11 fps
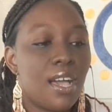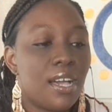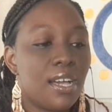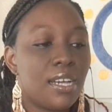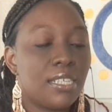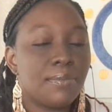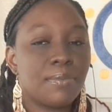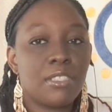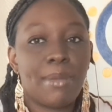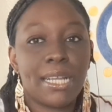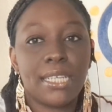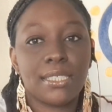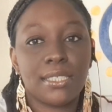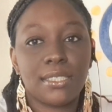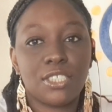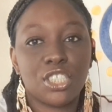Uh, my
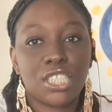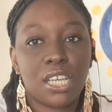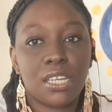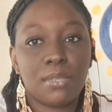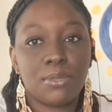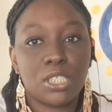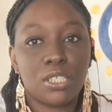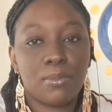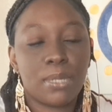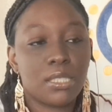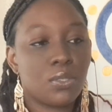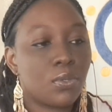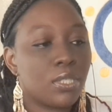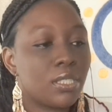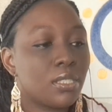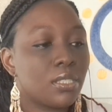cousin just got up. She's gonna make
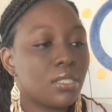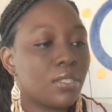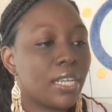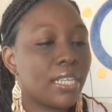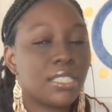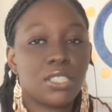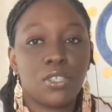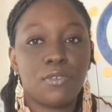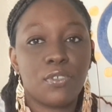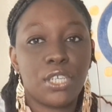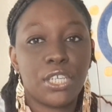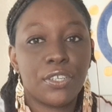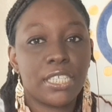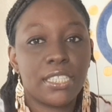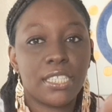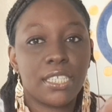noise. Okay, so if you hear
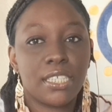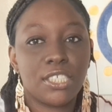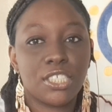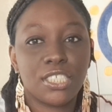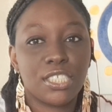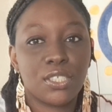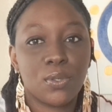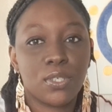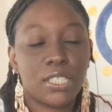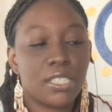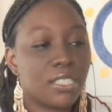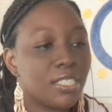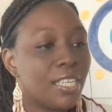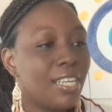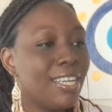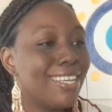anything, just ignore
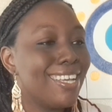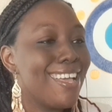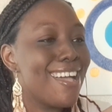it.